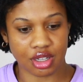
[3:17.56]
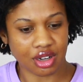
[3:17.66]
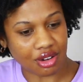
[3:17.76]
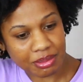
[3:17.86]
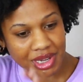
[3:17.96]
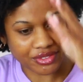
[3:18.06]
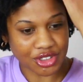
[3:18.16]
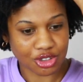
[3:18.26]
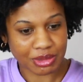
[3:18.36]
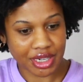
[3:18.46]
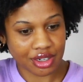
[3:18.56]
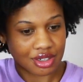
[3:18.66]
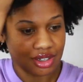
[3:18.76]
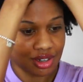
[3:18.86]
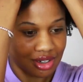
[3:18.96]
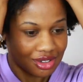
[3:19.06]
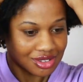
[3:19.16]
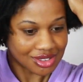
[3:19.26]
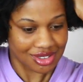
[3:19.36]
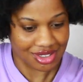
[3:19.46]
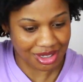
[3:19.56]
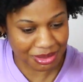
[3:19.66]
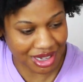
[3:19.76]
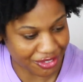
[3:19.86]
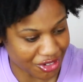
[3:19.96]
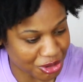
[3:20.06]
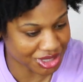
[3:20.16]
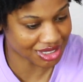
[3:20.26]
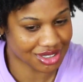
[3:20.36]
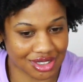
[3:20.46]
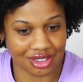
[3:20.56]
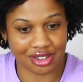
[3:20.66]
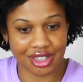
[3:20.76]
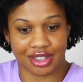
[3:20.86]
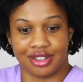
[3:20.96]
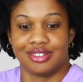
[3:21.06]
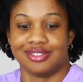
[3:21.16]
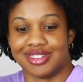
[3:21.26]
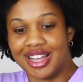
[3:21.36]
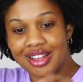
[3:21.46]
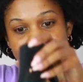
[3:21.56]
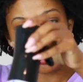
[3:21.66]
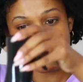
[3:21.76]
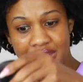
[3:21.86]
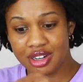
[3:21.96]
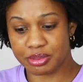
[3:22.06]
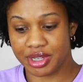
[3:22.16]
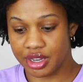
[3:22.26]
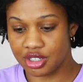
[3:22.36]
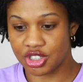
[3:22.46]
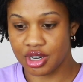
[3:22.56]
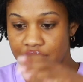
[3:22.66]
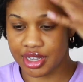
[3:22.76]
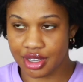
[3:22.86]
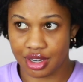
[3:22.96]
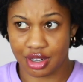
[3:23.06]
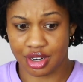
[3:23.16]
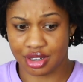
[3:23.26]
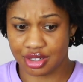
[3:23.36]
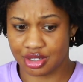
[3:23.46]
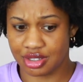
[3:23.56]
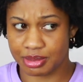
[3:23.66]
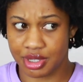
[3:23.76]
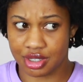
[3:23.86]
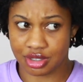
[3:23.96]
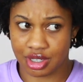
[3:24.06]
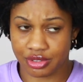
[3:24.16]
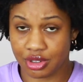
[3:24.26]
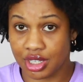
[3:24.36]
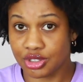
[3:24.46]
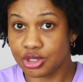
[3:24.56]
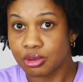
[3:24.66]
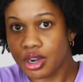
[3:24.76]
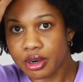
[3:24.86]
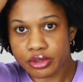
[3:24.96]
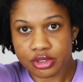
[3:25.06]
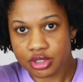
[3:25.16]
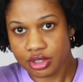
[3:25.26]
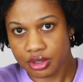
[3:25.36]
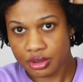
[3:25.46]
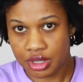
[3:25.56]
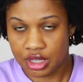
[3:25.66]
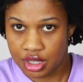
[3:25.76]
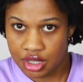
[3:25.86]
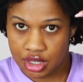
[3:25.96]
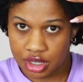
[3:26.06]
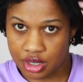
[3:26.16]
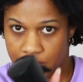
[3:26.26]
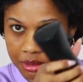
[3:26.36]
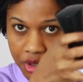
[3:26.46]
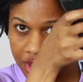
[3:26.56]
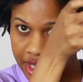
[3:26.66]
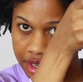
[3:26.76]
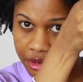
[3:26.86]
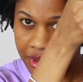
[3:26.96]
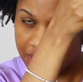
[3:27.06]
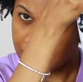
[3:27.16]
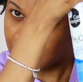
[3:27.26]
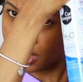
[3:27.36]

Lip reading: Oh, I'm not even doing my hair, y'all. See, I'm not focused. Okay. So my hair's been air drying, and it's been air drying for like 2 hours. So anyway, let me go ahead and wet